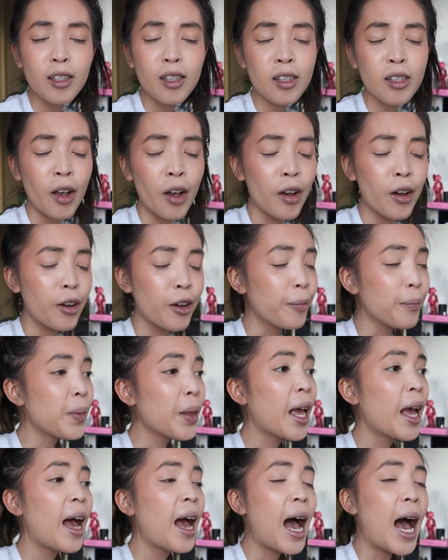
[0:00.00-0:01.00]
So
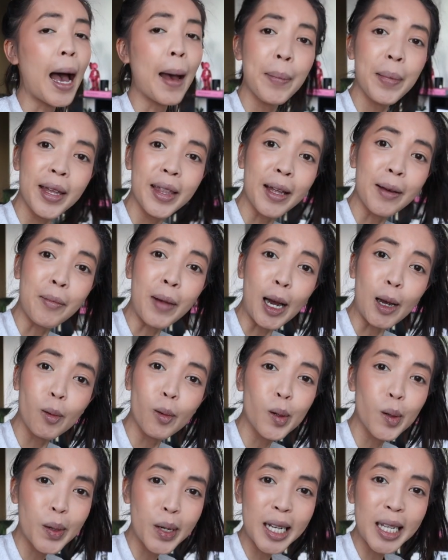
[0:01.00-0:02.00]
Happy that my
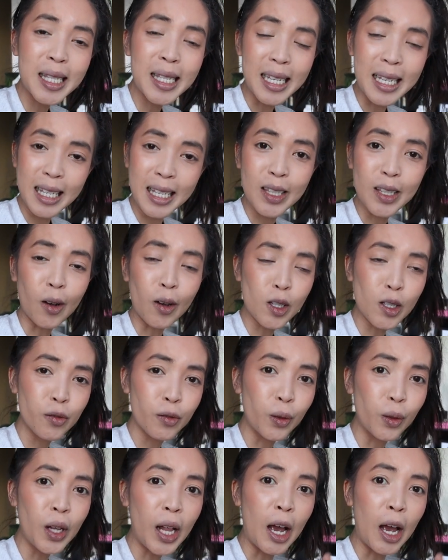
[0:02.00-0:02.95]
Woolworths is stocked full.